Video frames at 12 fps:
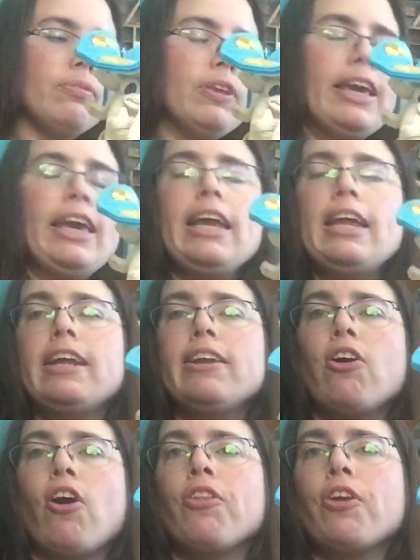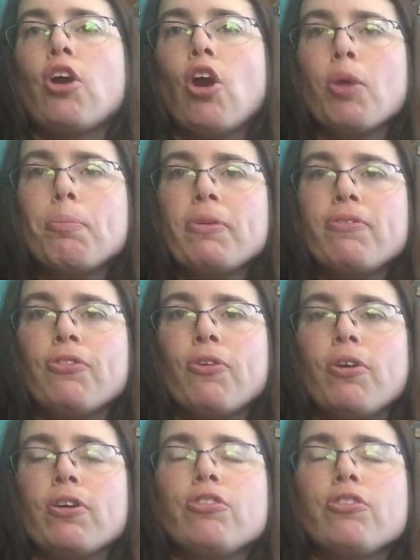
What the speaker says: hidden on the carpet floor,